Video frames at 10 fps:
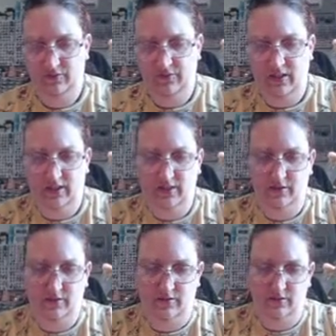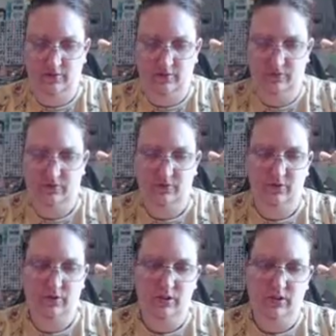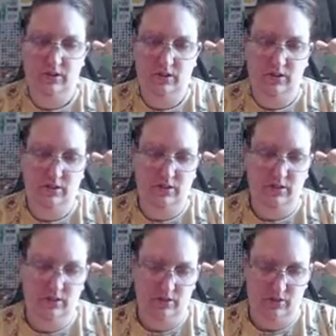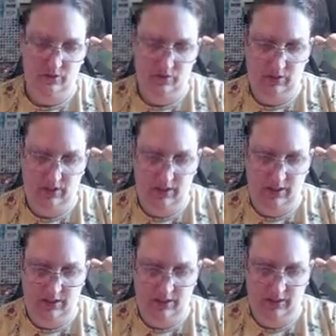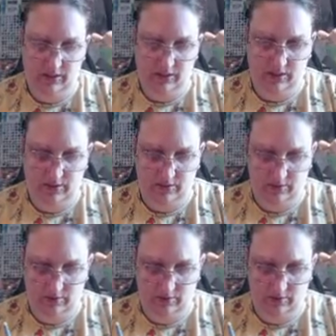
fan of those lines.